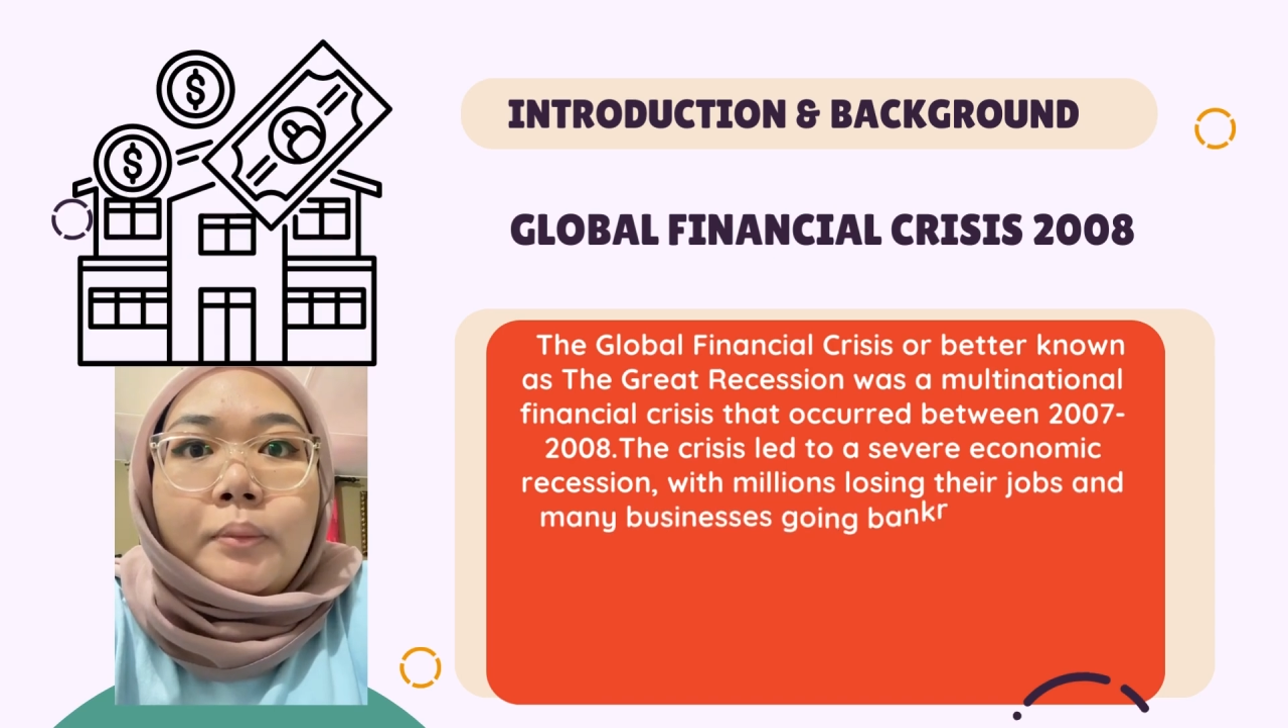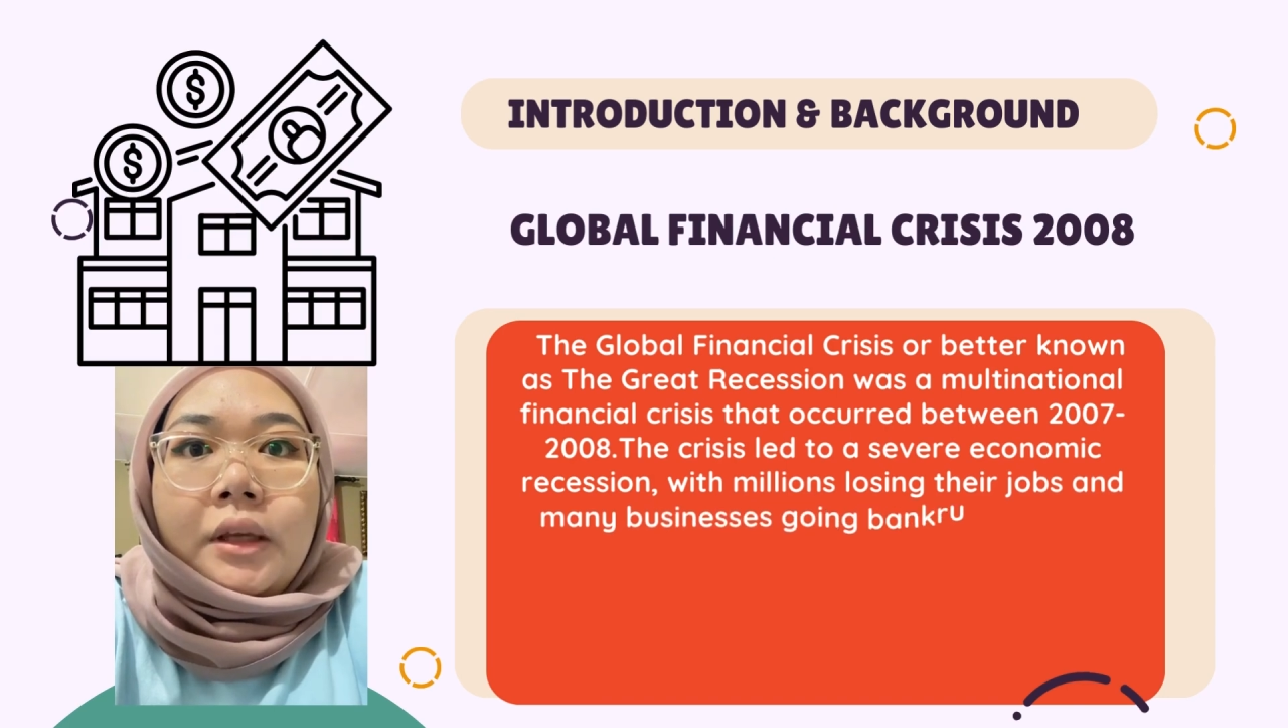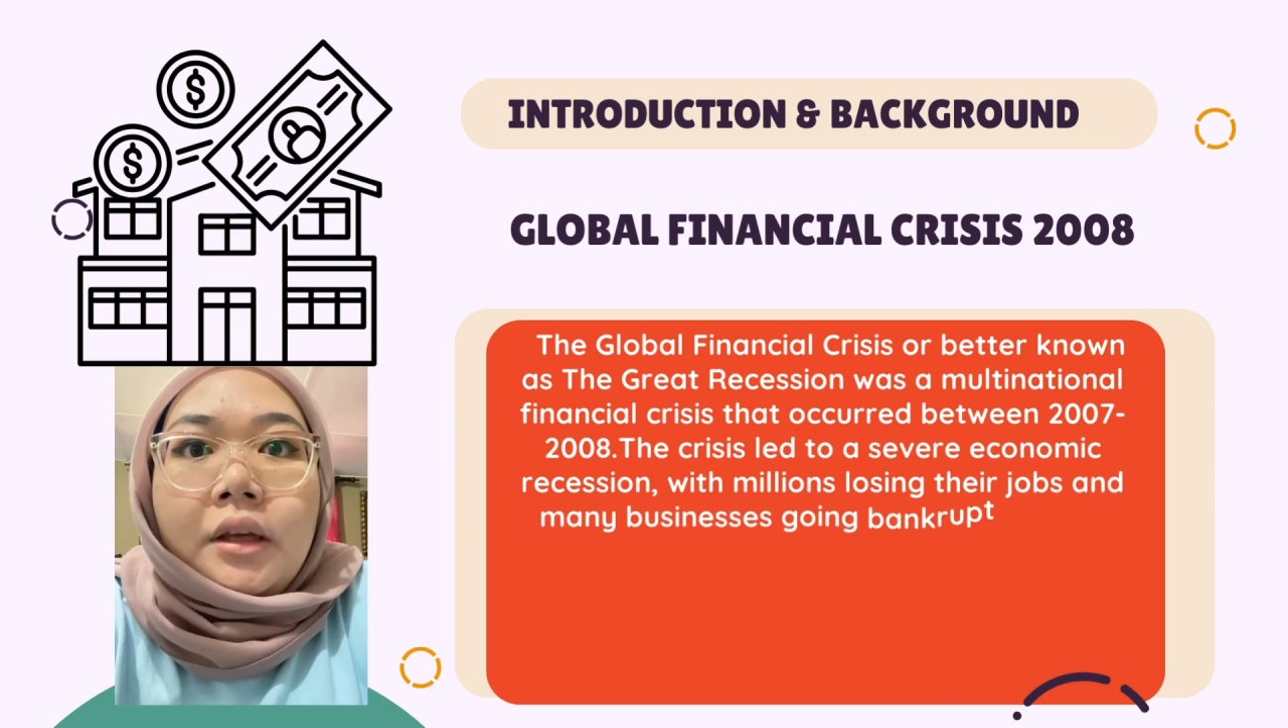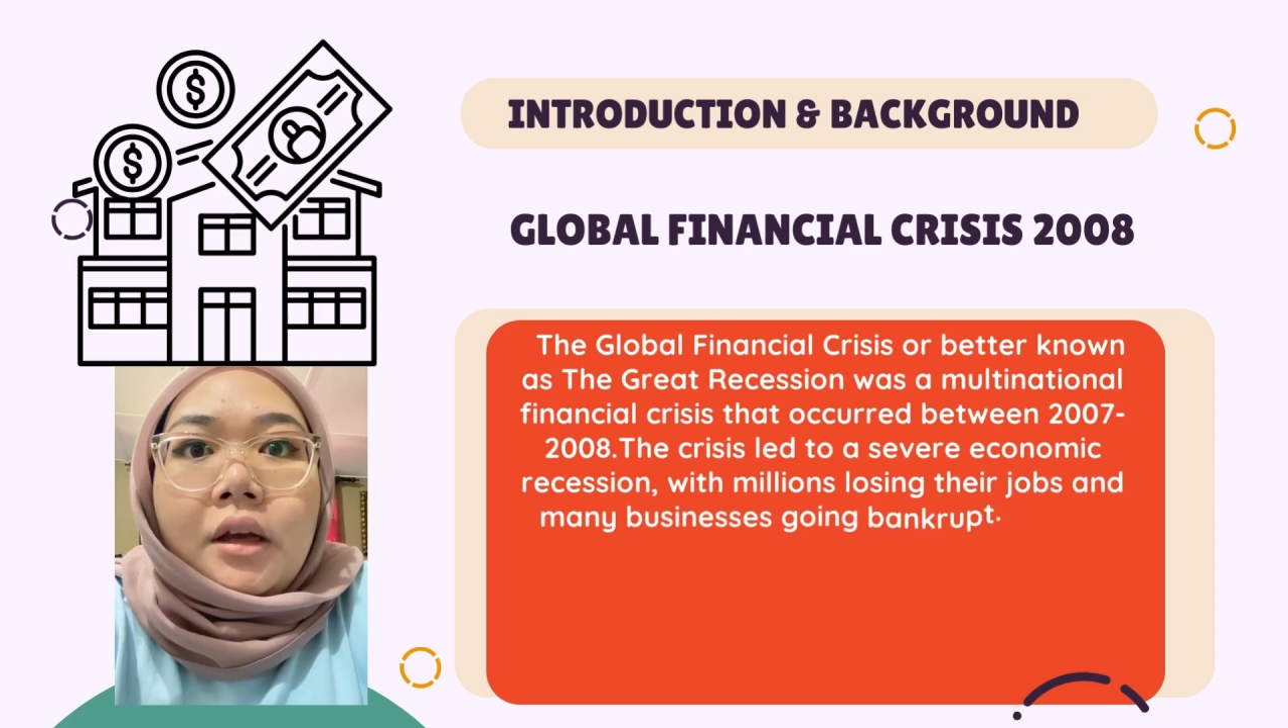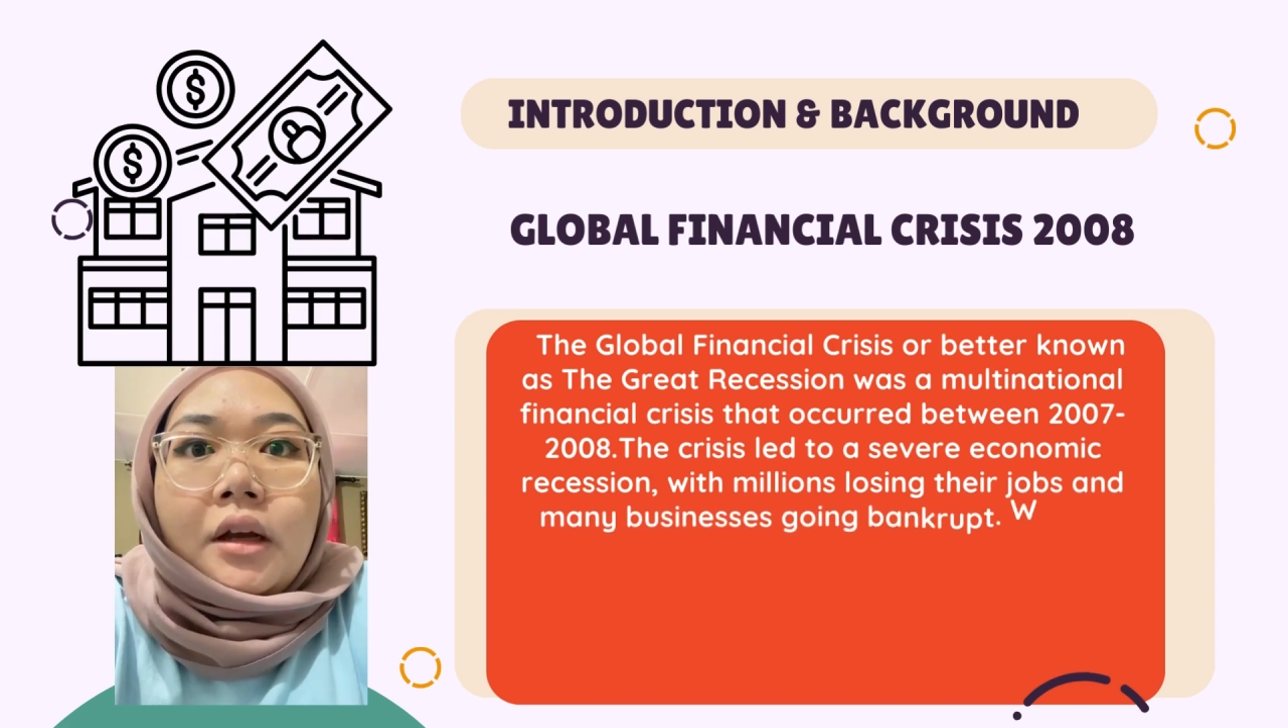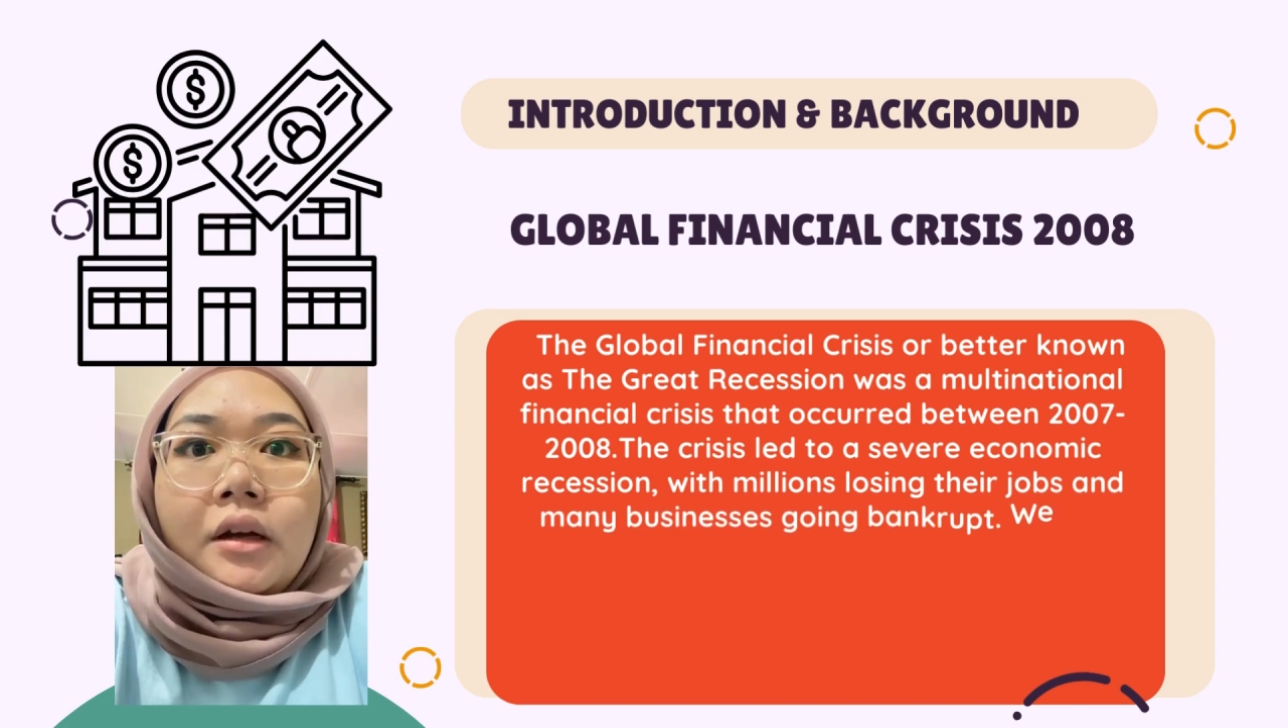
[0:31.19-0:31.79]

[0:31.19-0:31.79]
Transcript: peaked